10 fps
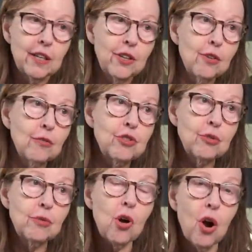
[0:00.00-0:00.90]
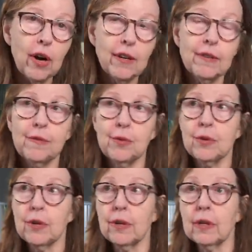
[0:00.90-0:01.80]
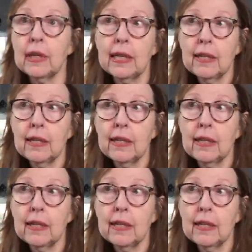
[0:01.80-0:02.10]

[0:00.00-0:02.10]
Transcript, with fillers: you know, do carnivore.